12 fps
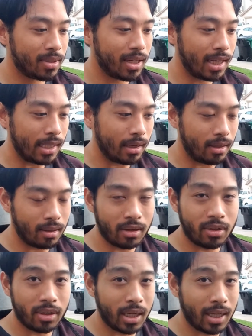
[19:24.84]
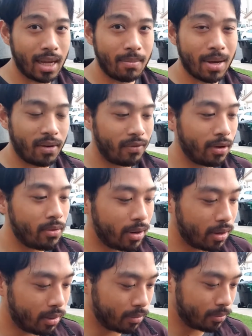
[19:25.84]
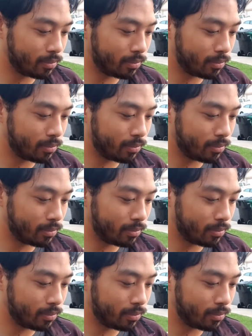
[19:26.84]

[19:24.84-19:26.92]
It literally came out of nowhere.